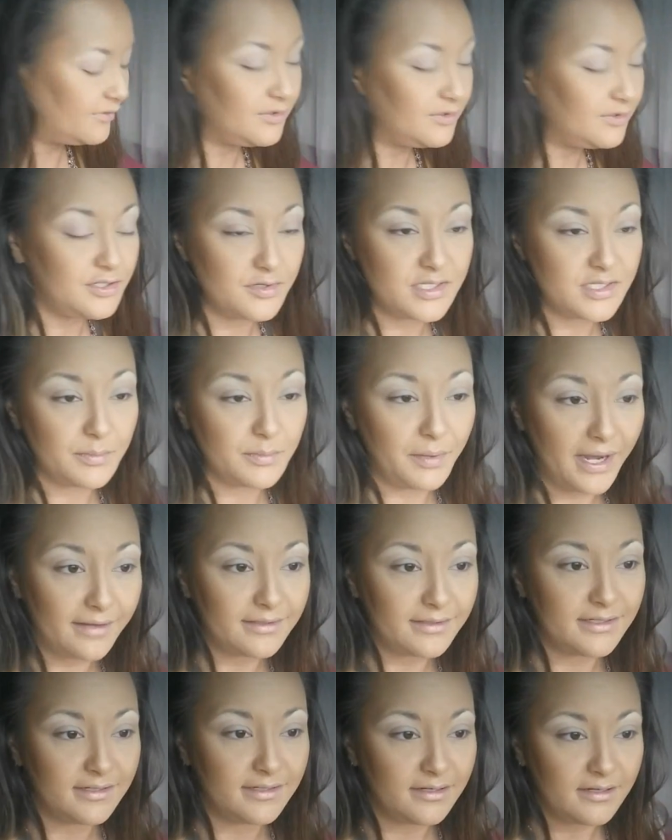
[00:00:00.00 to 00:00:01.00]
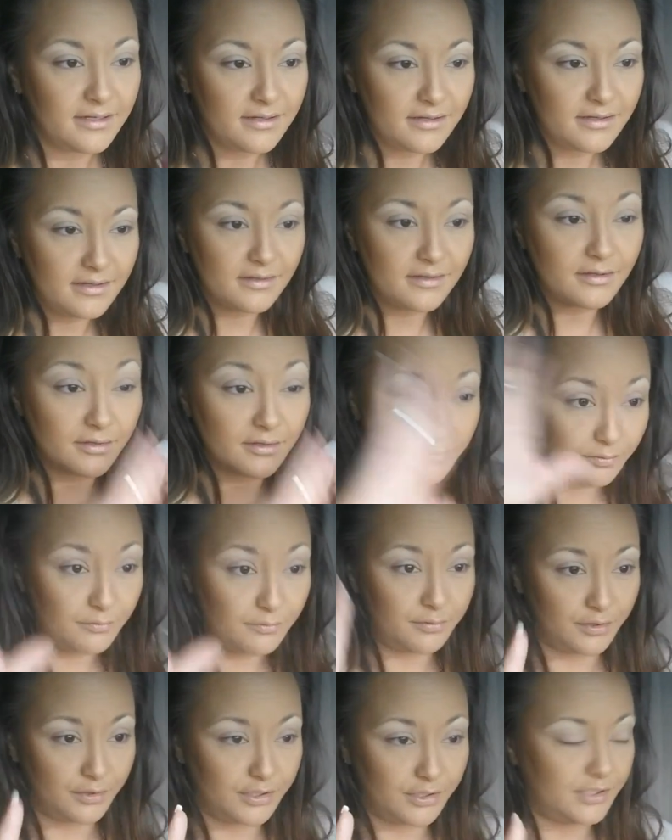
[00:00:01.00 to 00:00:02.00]
have to use a palette.
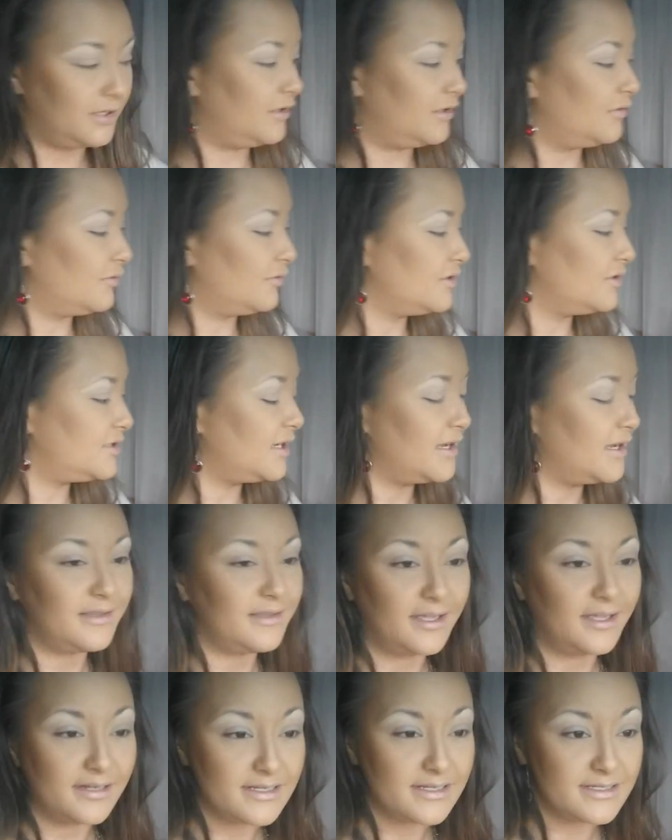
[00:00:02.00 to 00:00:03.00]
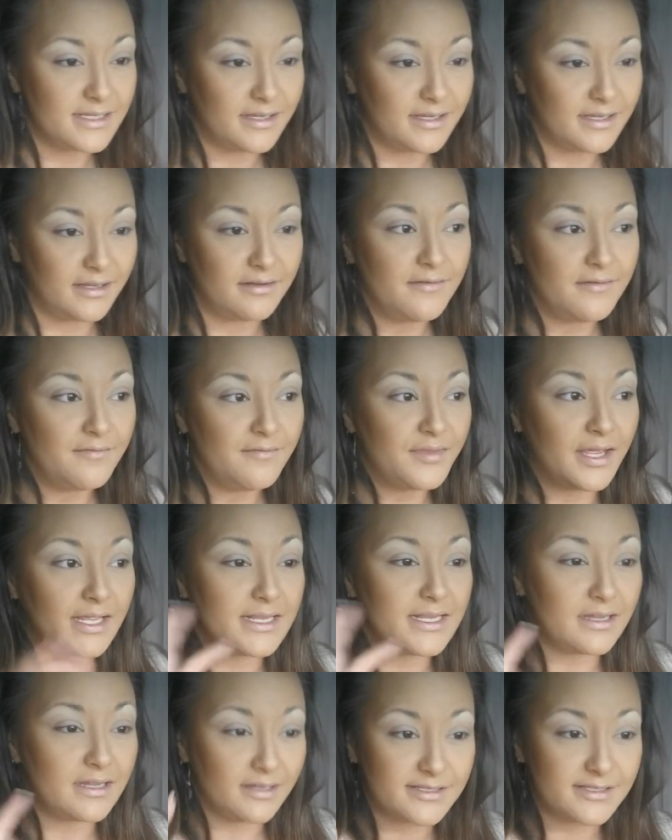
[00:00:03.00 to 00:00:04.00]
We're good. We're done. That is it.
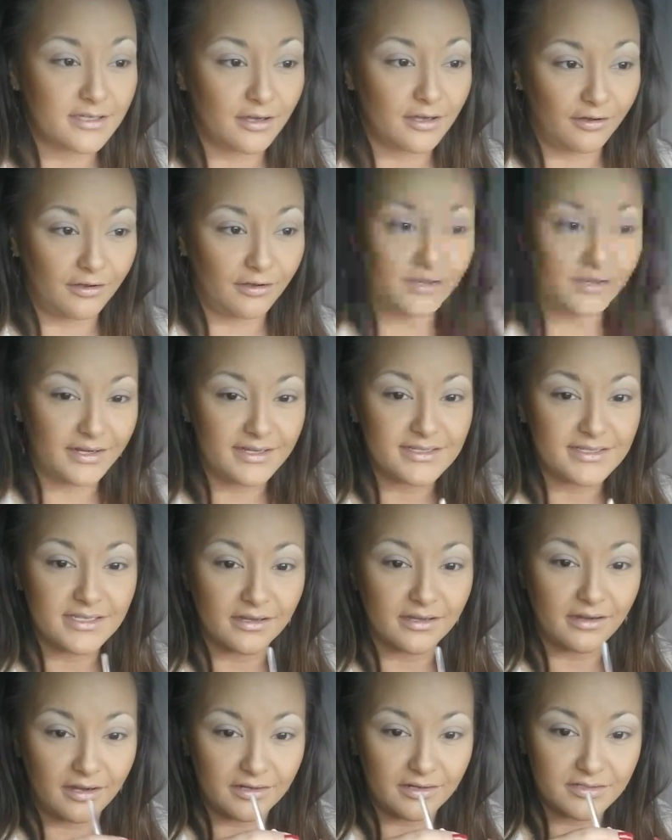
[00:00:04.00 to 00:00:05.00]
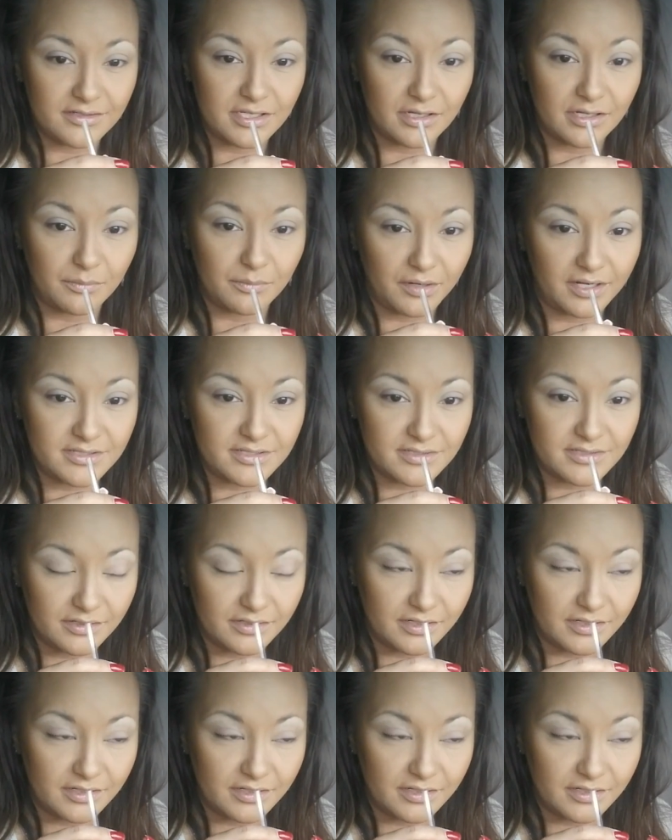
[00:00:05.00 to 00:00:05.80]
That is all it is to contouring.